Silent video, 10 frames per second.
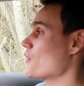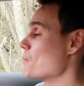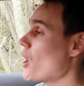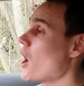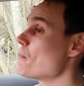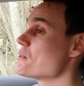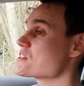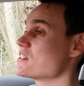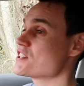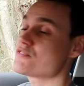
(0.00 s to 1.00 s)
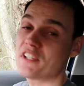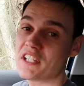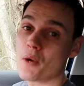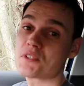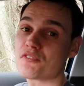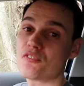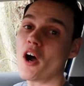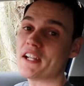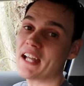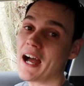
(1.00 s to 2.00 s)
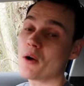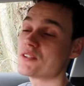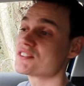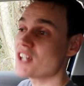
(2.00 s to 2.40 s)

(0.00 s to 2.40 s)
The purpose in this video is to find out,